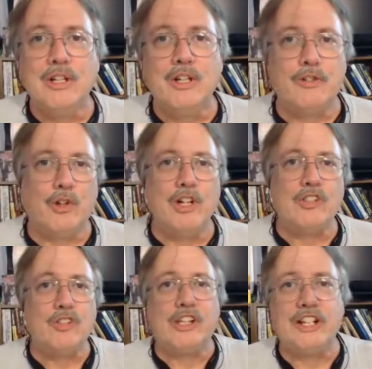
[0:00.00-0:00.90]
So
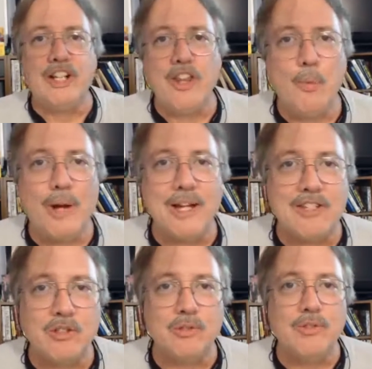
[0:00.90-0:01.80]
let's look at another way
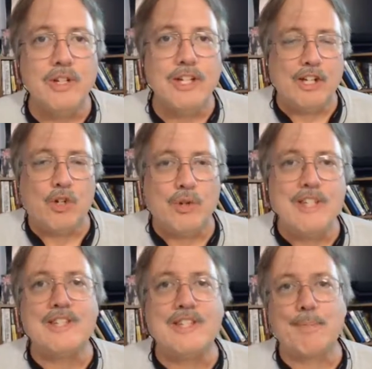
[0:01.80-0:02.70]
to
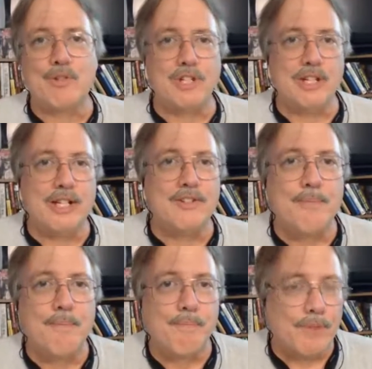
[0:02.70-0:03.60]
increase that percentage.
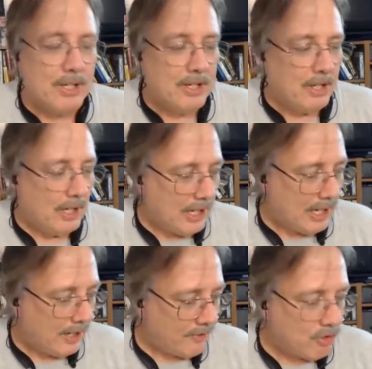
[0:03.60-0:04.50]

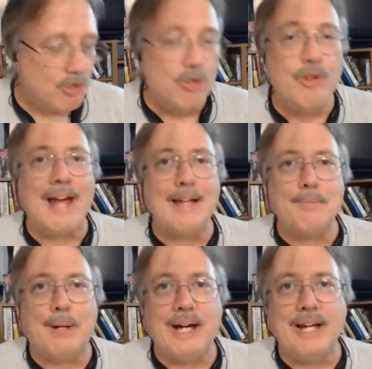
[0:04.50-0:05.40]
You do that
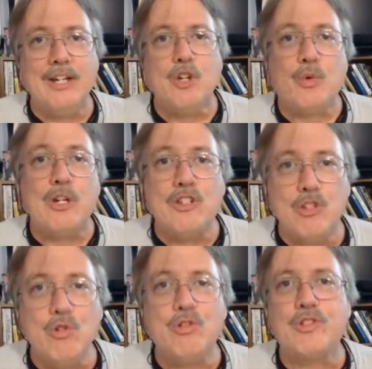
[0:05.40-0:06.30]
by
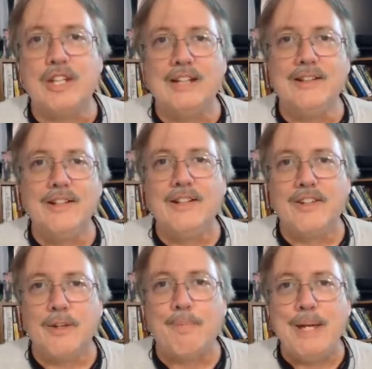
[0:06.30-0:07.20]
reducing
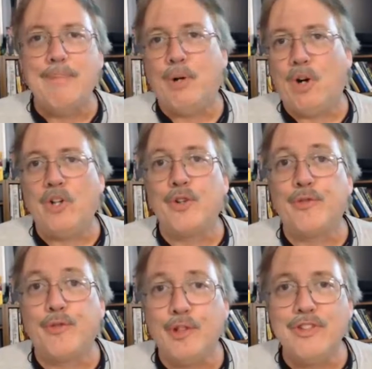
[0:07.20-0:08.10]
the people on your
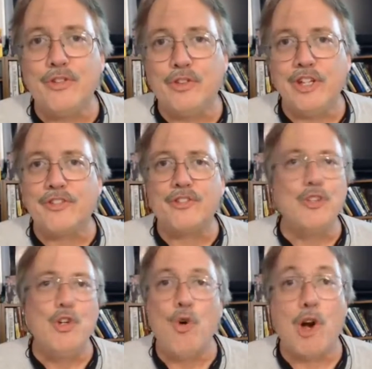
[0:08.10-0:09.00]
friends list
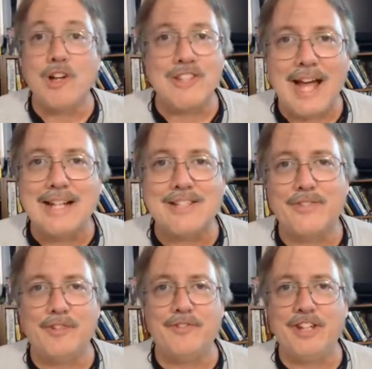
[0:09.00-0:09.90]
who aren't
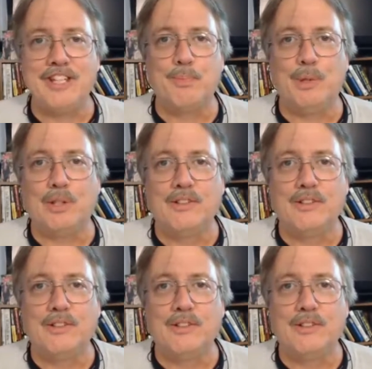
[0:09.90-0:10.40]
active on Facebook.